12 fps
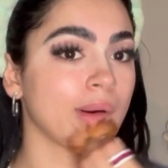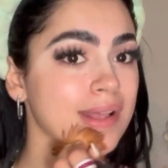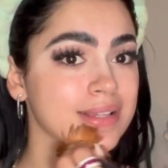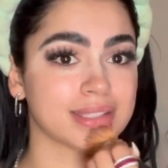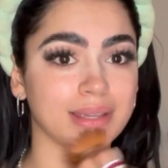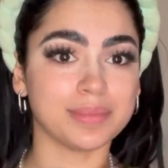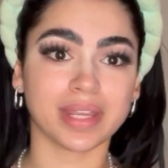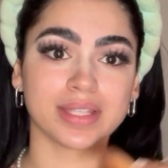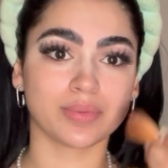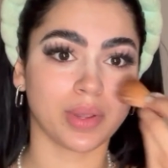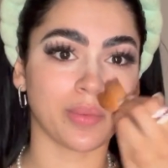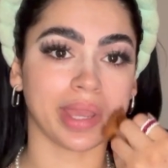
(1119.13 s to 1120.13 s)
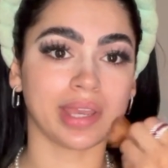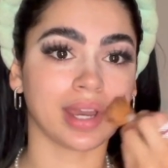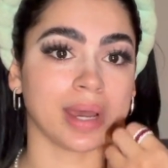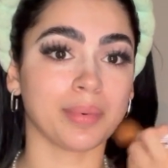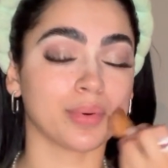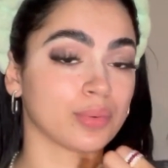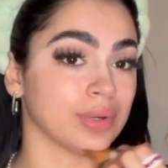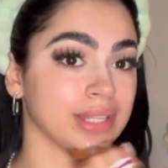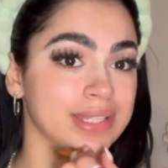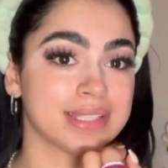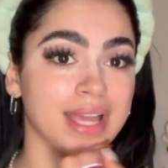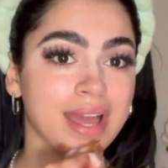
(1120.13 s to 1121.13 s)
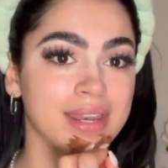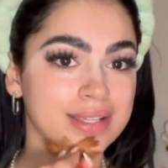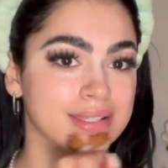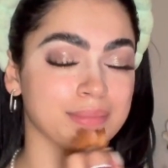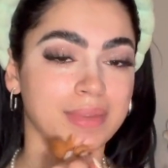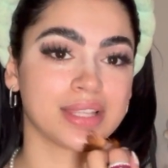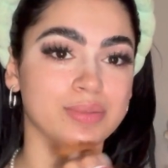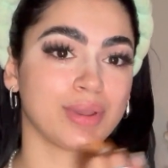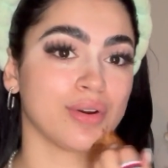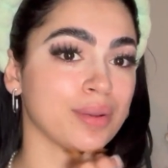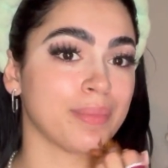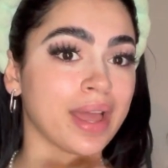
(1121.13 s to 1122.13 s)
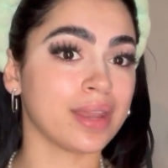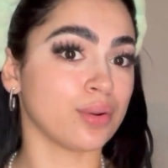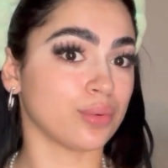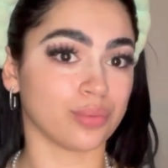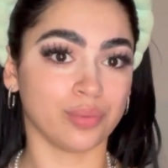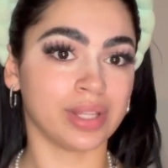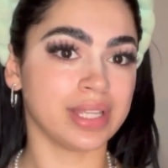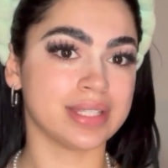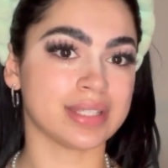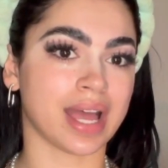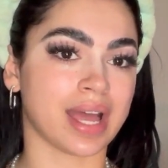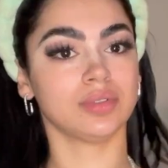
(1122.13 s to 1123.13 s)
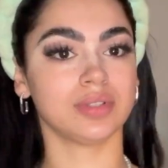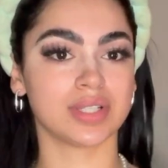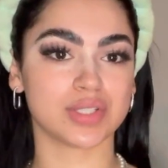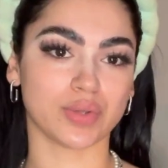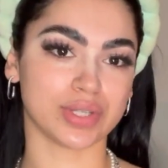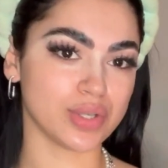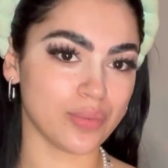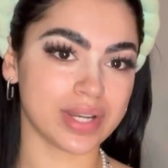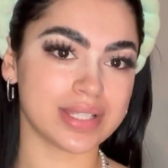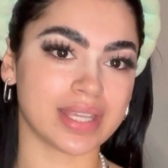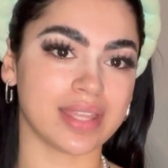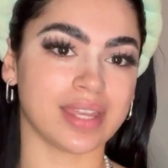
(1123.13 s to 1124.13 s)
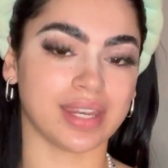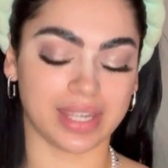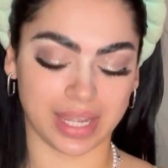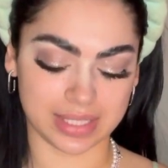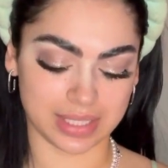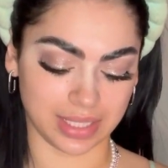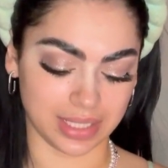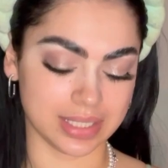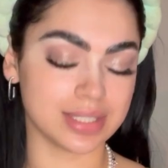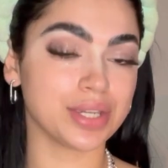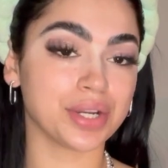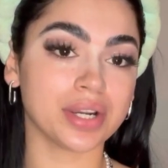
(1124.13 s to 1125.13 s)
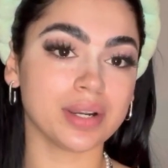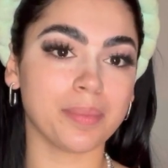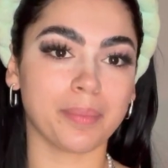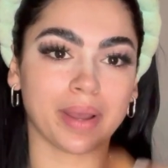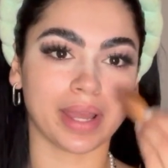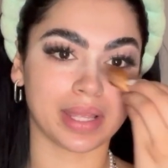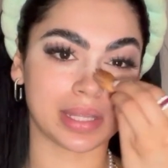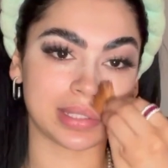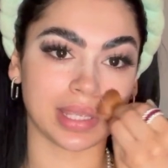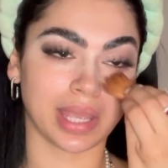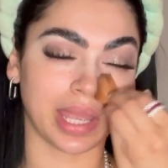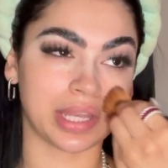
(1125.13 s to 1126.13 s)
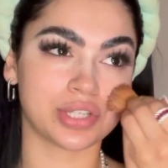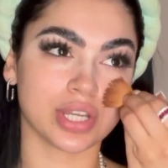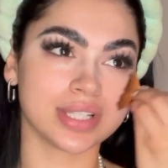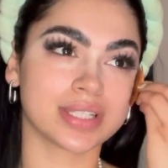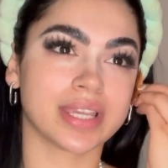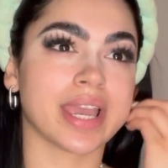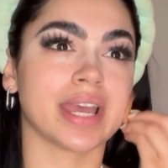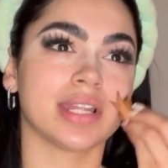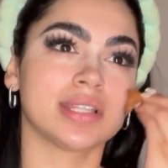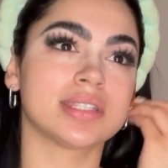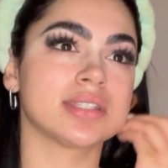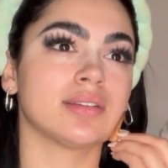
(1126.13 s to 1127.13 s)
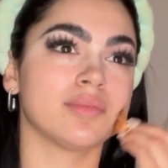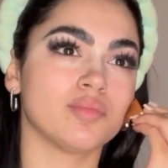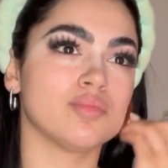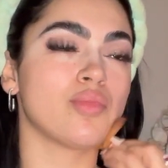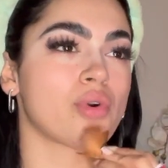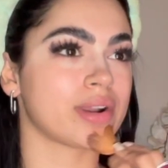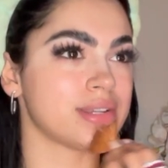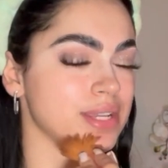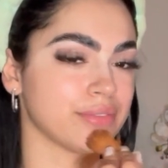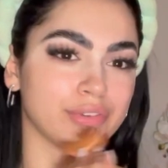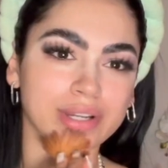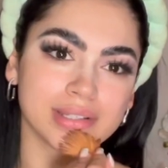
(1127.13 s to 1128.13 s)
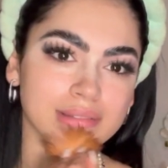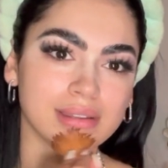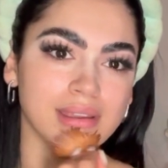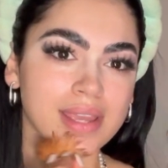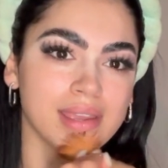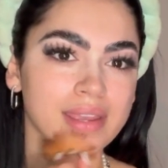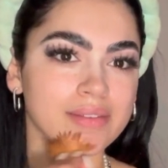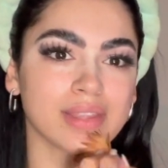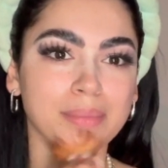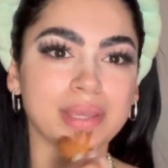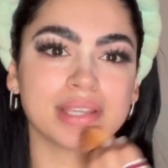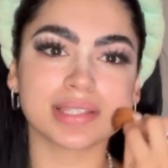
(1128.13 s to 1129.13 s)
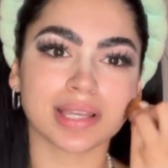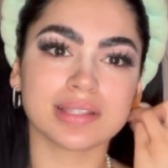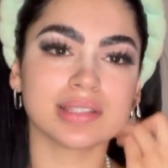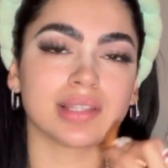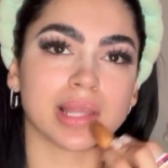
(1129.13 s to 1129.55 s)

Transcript: Some days we wake up really sad. Some nights we go to bed really sad. So I don't want to say that it gets easier, but it just gets more different, if that makes sense.